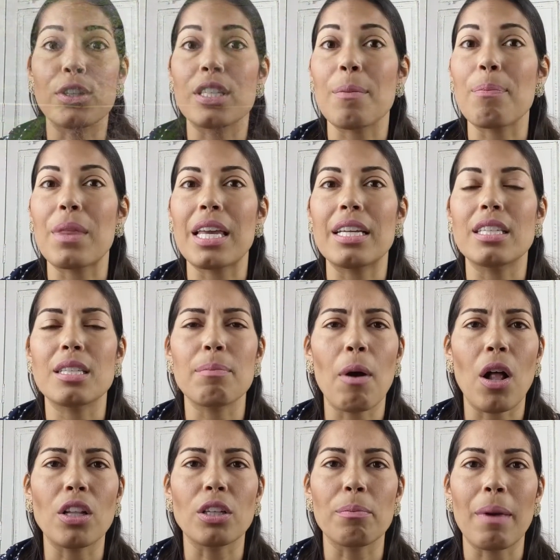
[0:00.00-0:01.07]
for something
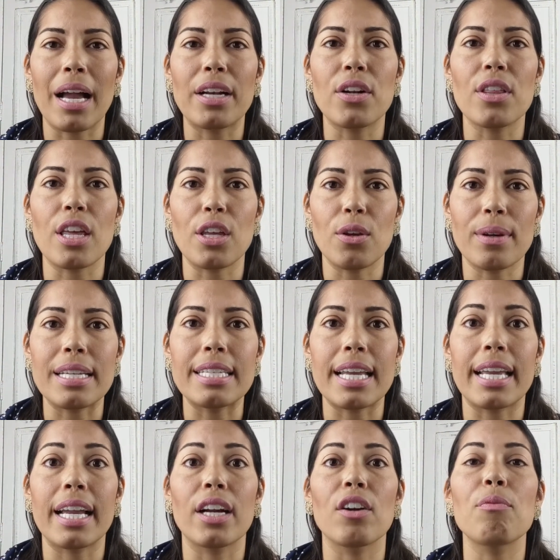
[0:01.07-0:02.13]
small or minor that you can
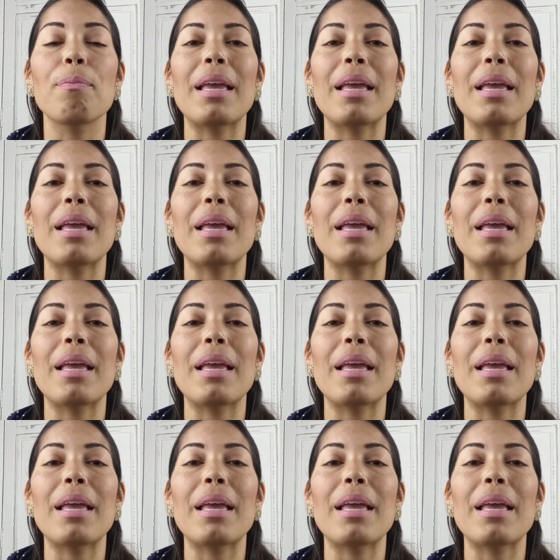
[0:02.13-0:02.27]
take care of,